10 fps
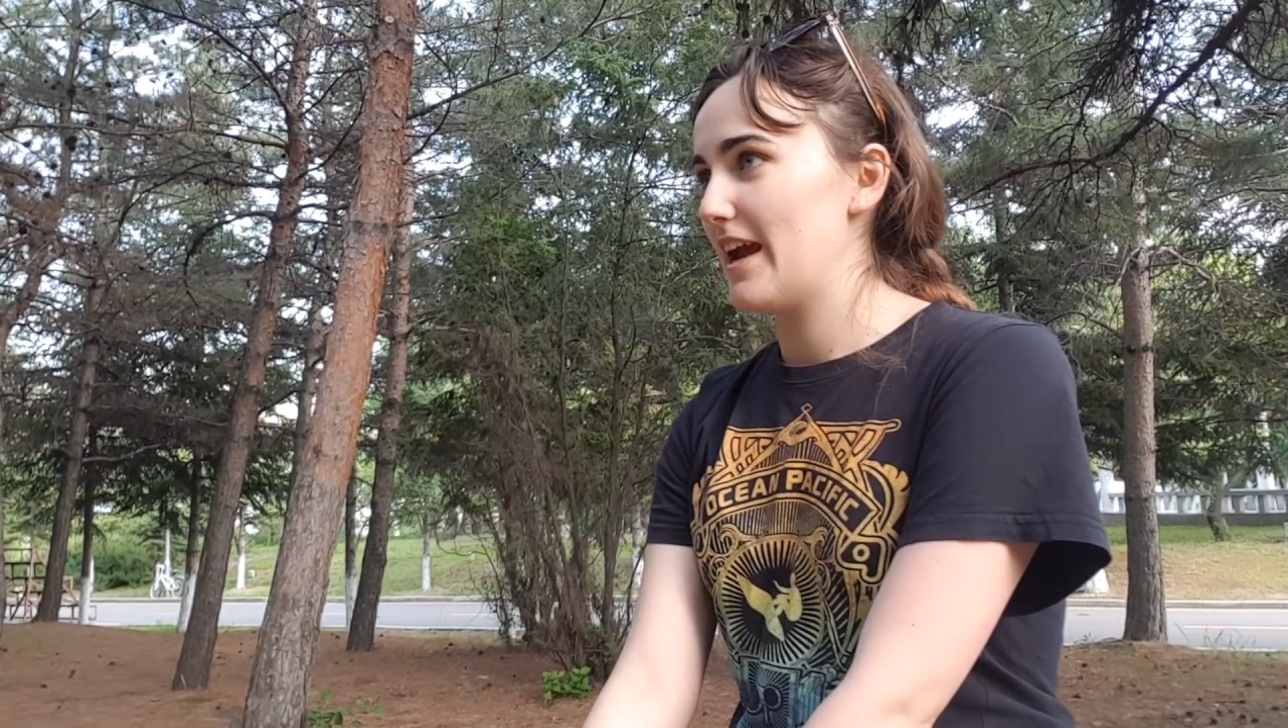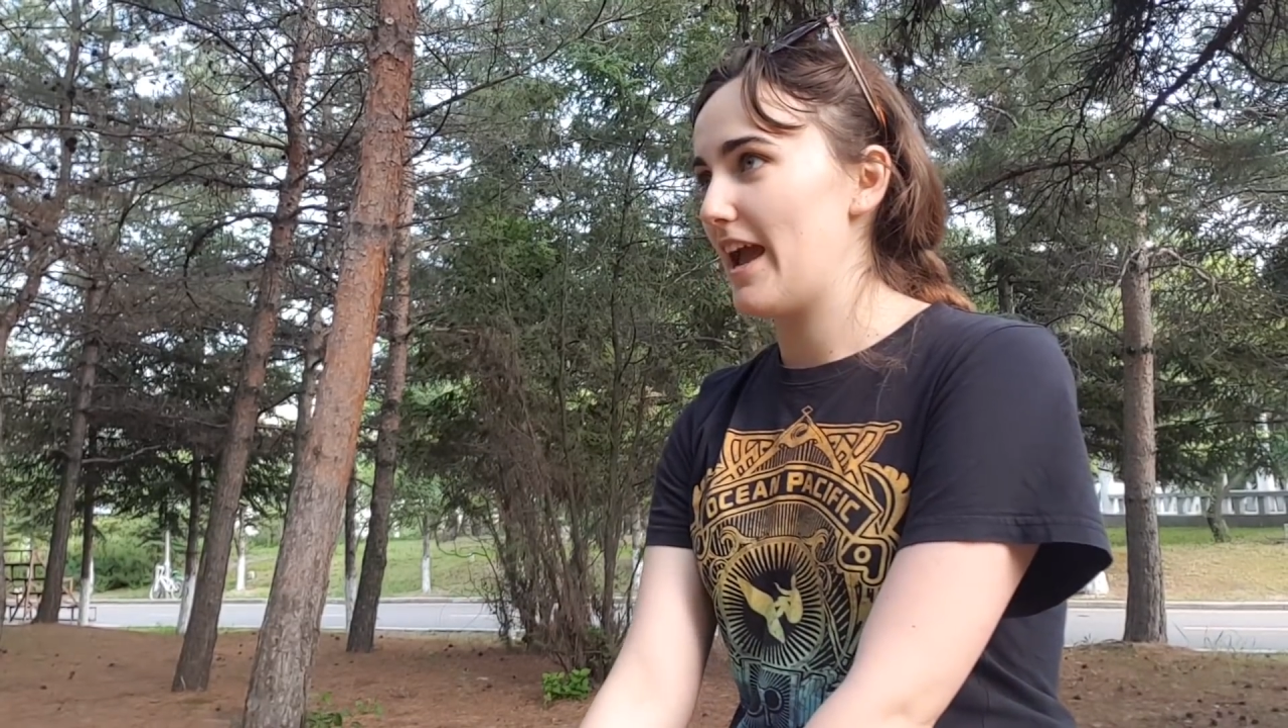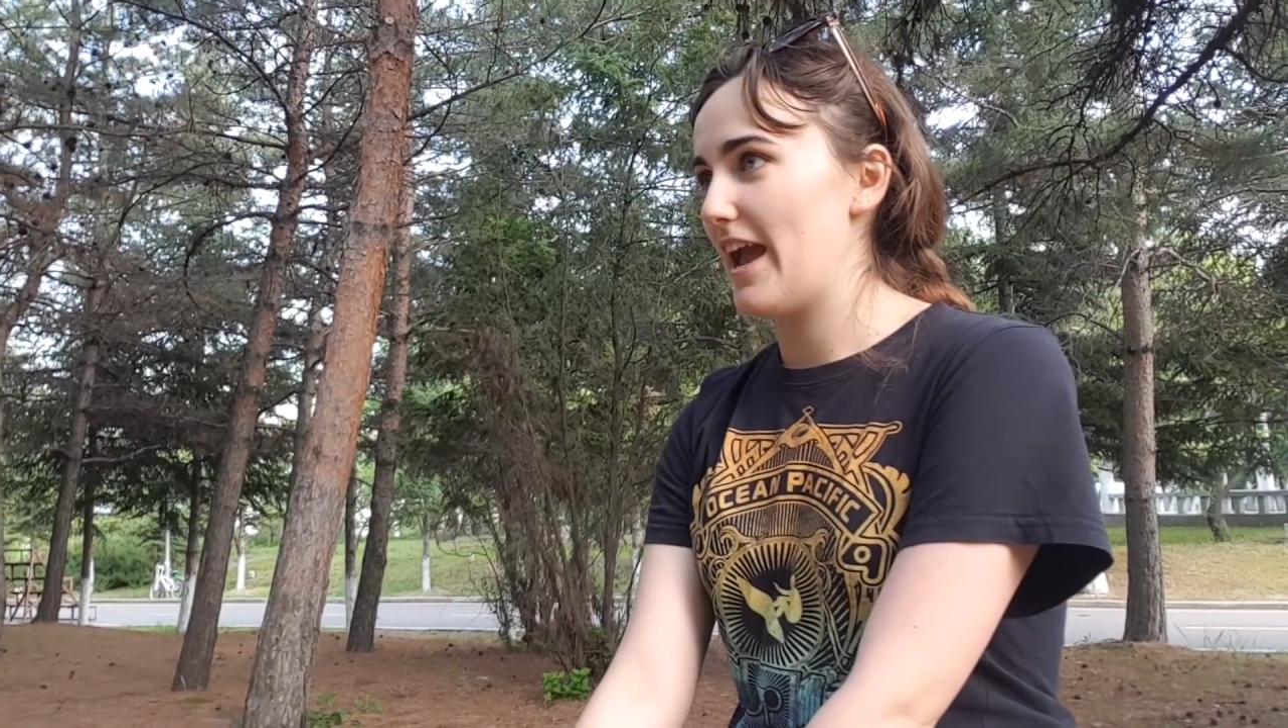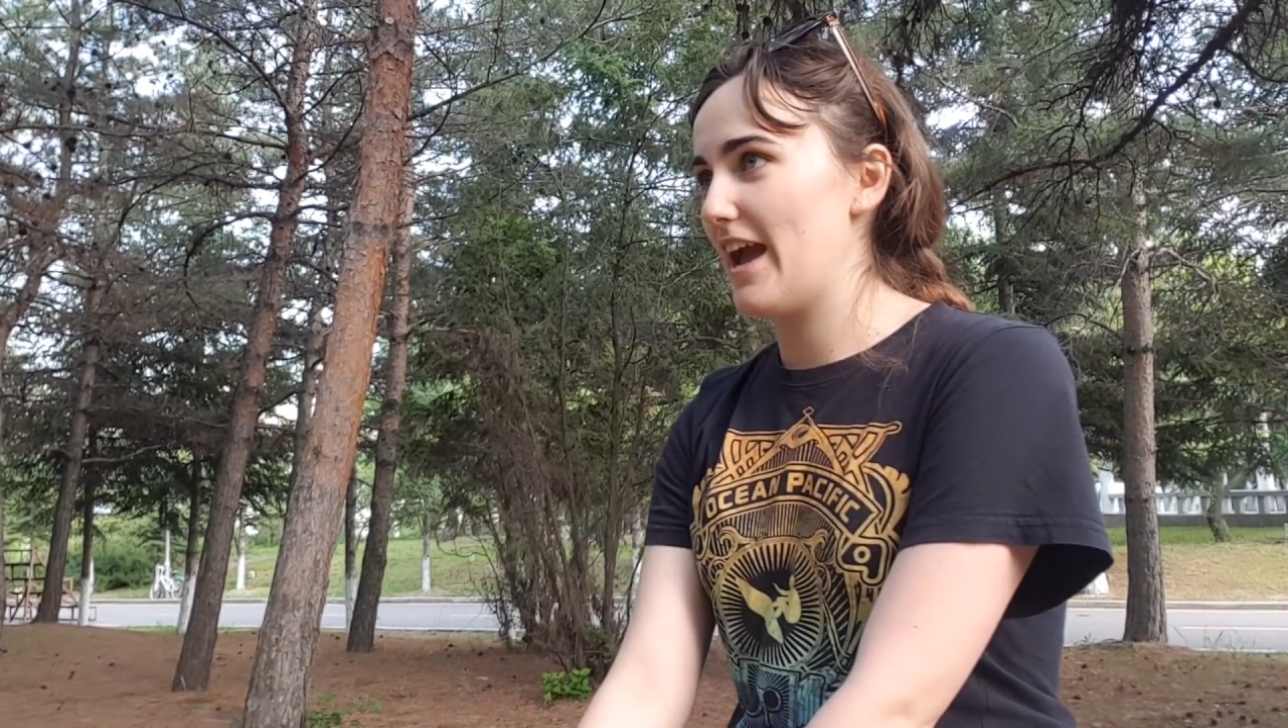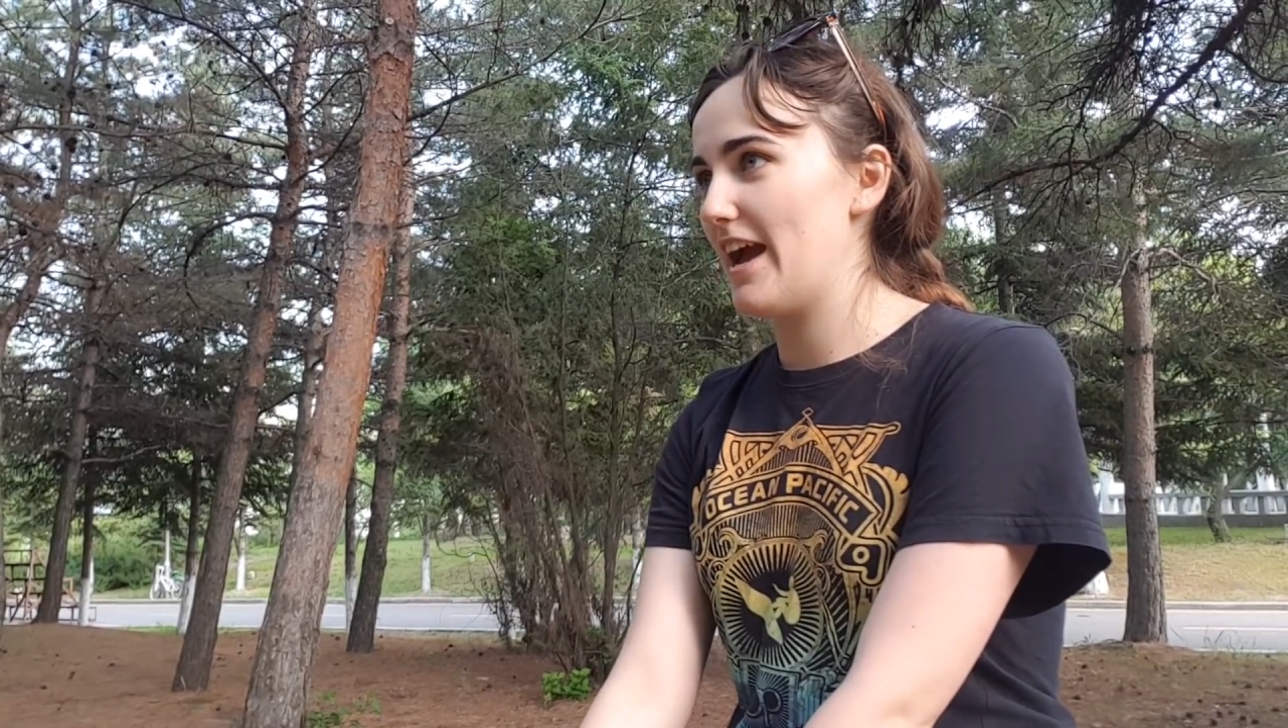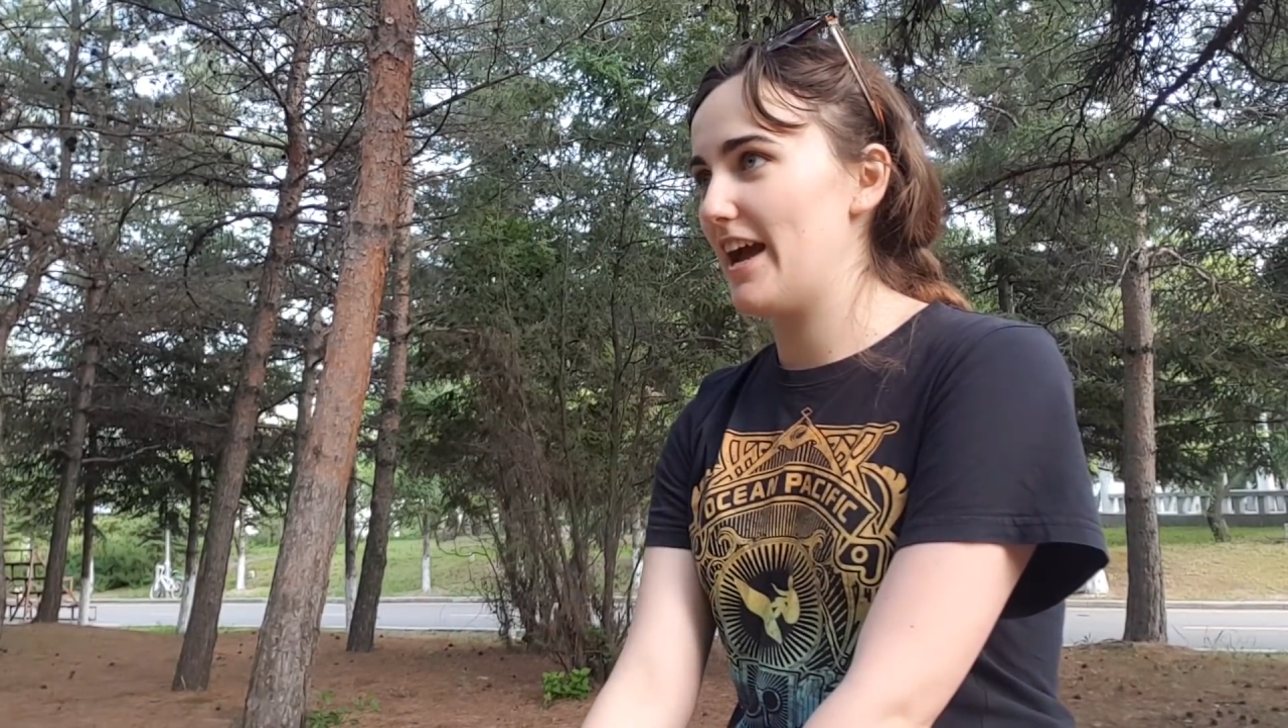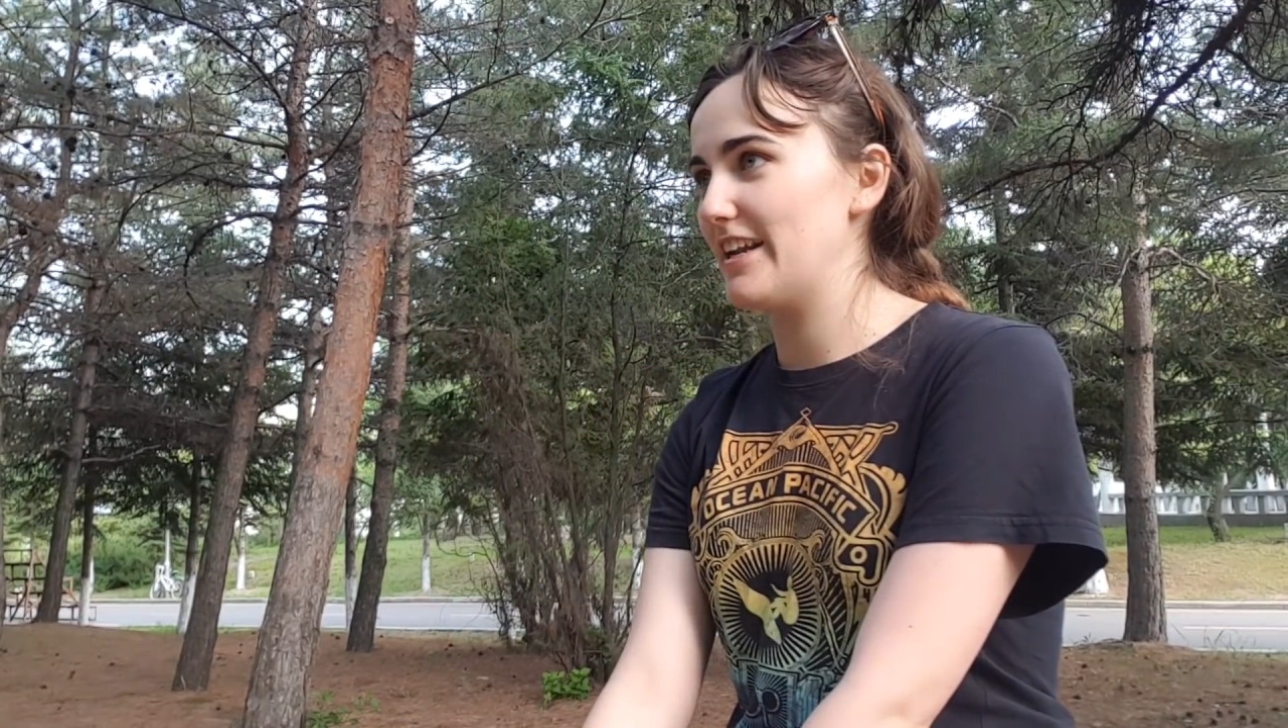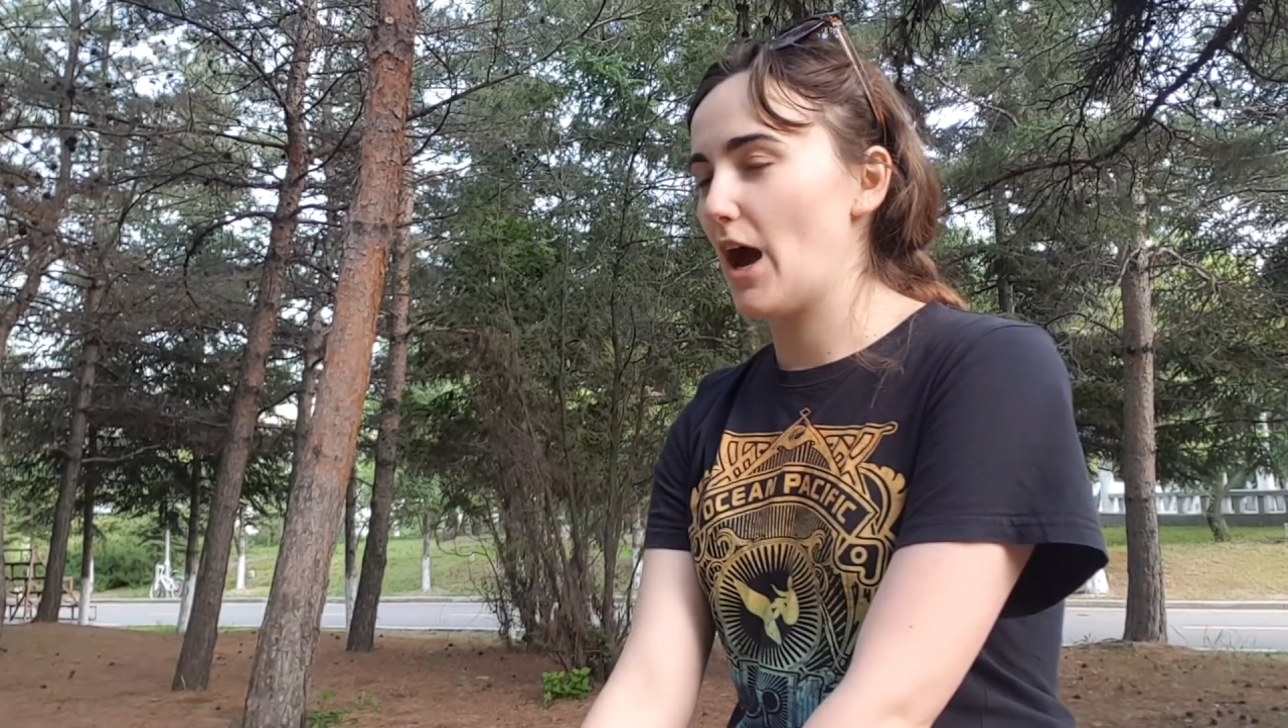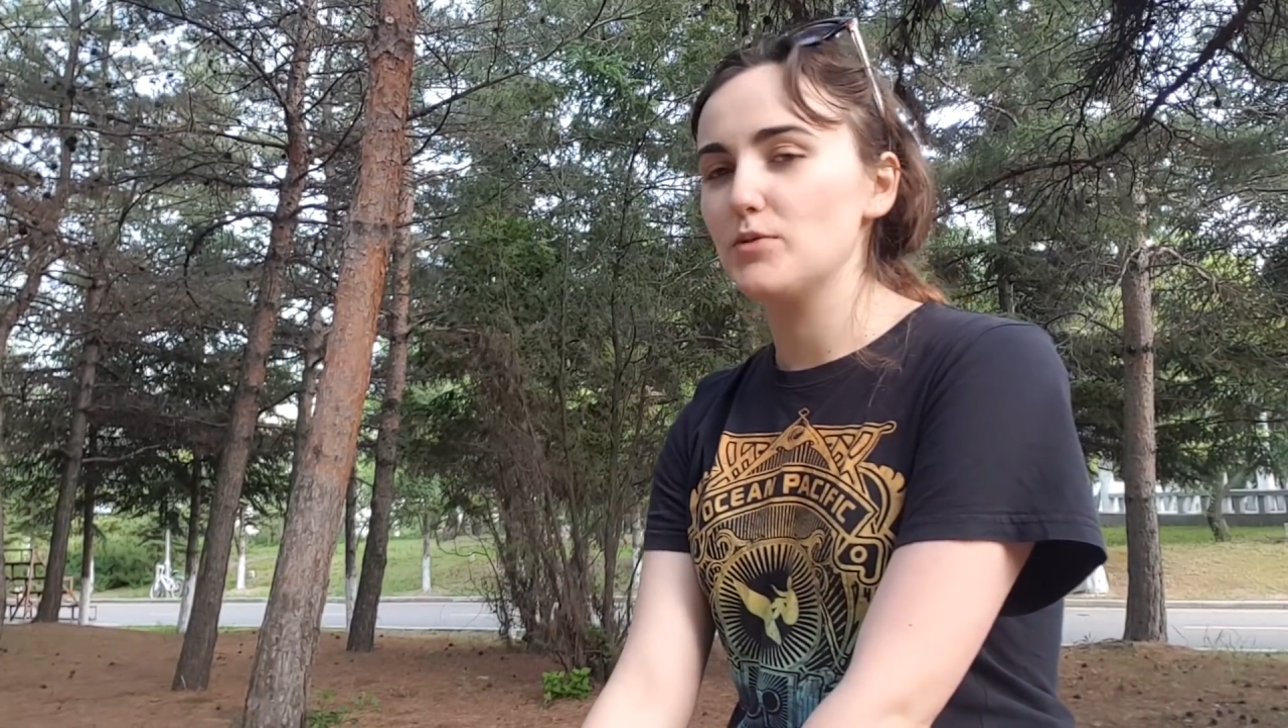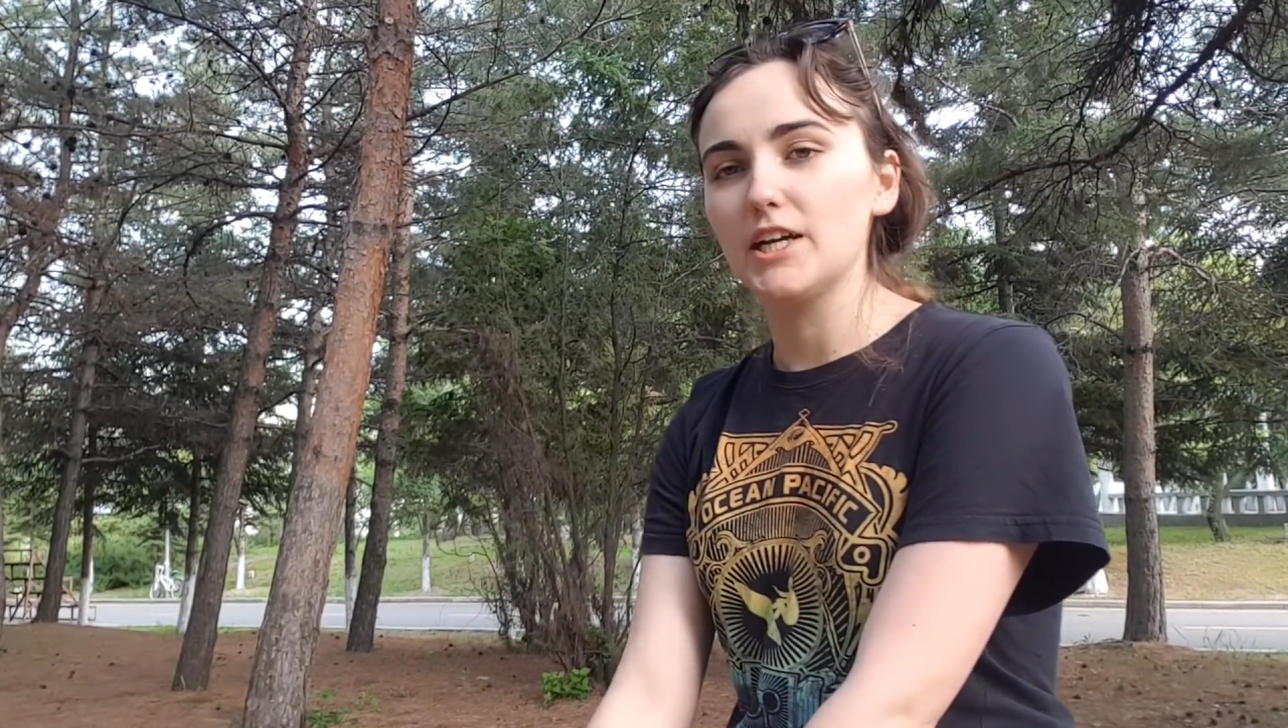And
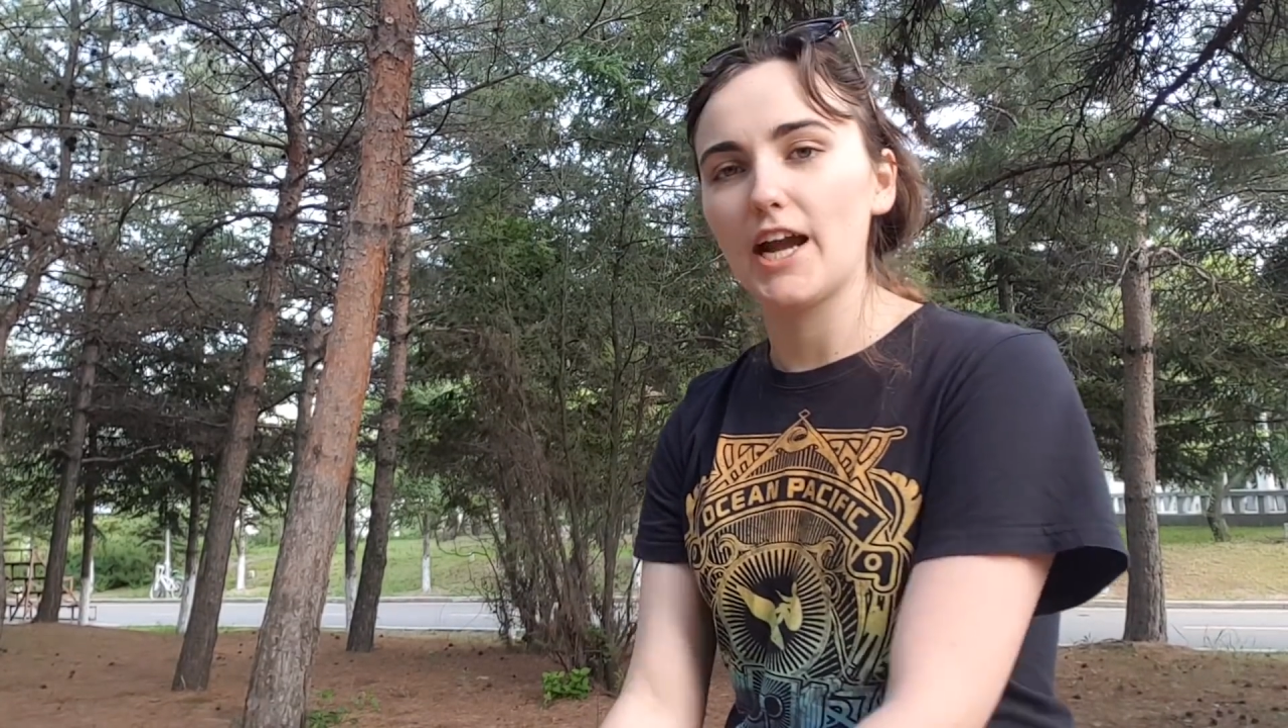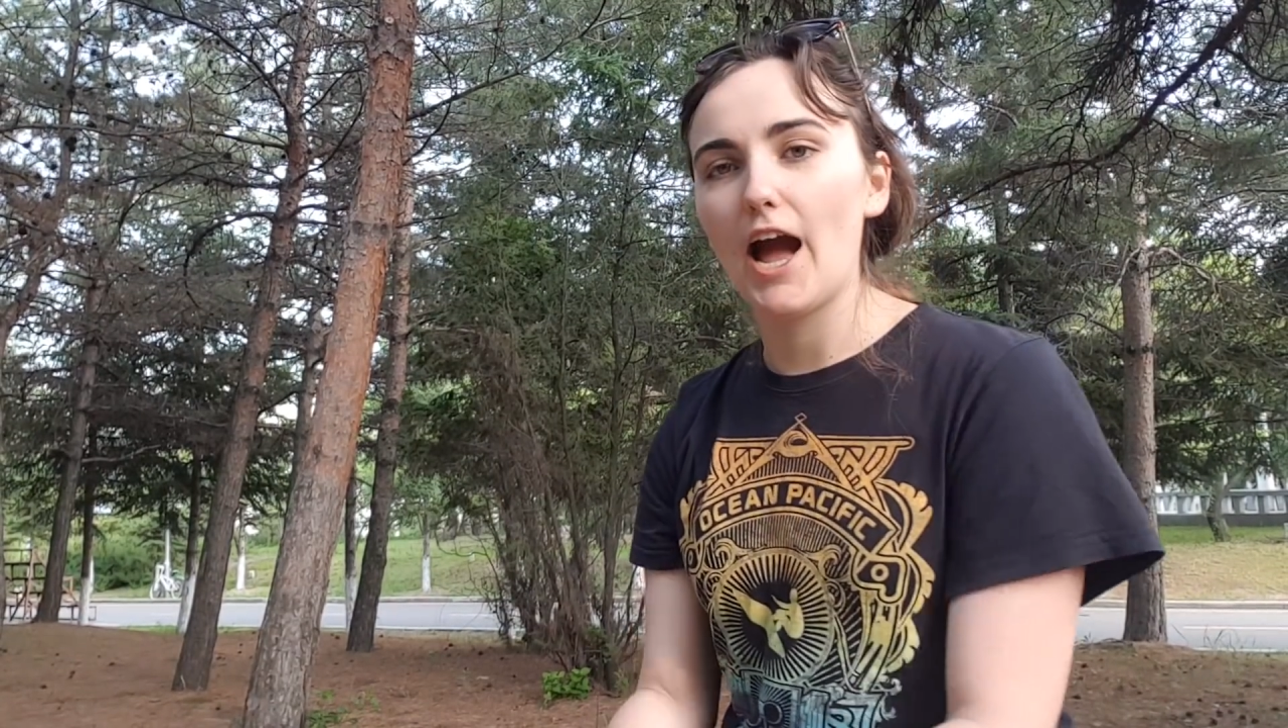I was